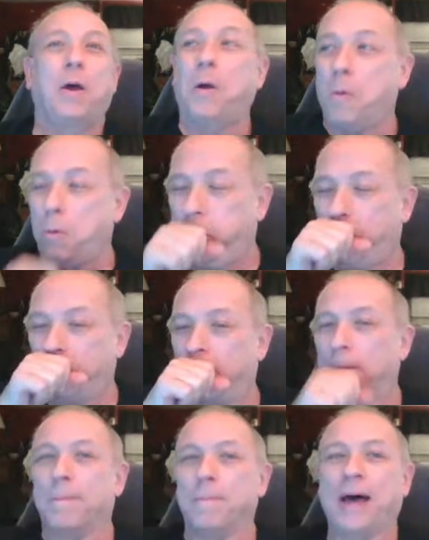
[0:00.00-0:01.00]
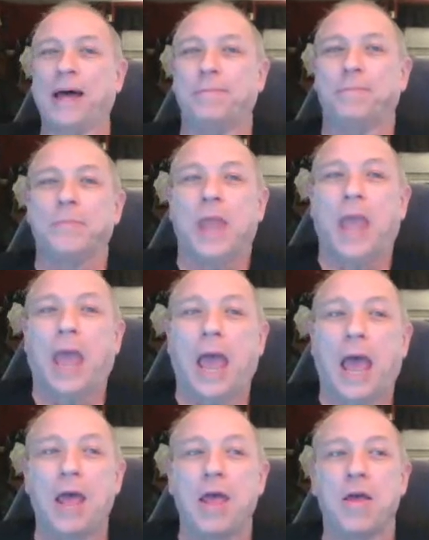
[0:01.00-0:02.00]
But
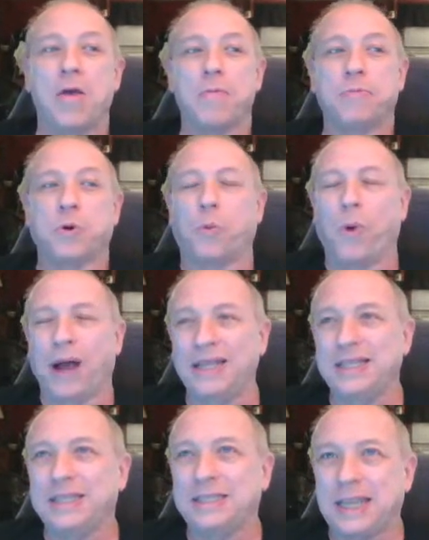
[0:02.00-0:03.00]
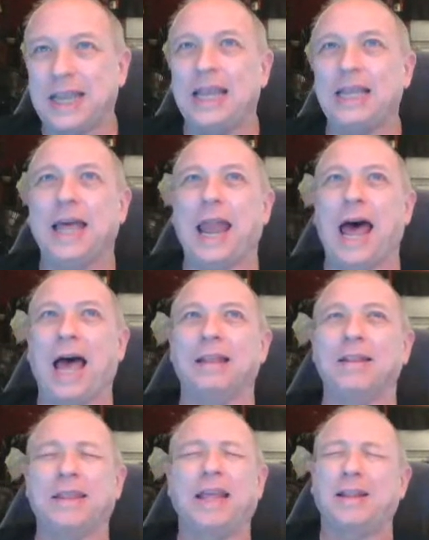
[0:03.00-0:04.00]
the one scene that
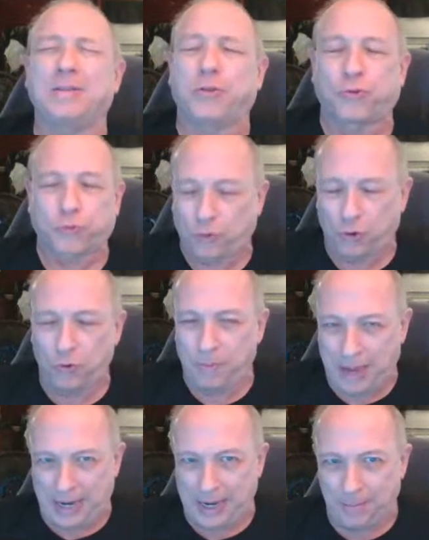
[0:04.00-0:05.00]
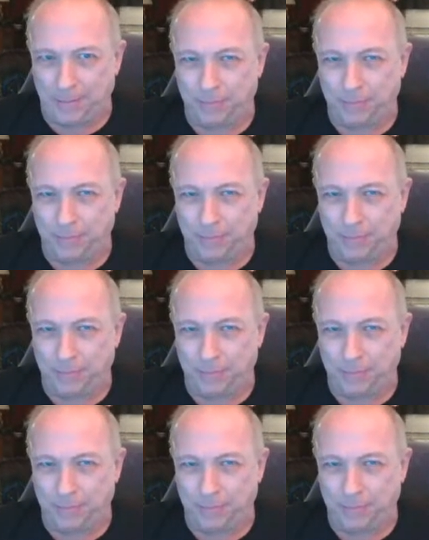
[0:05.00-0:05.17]
threw me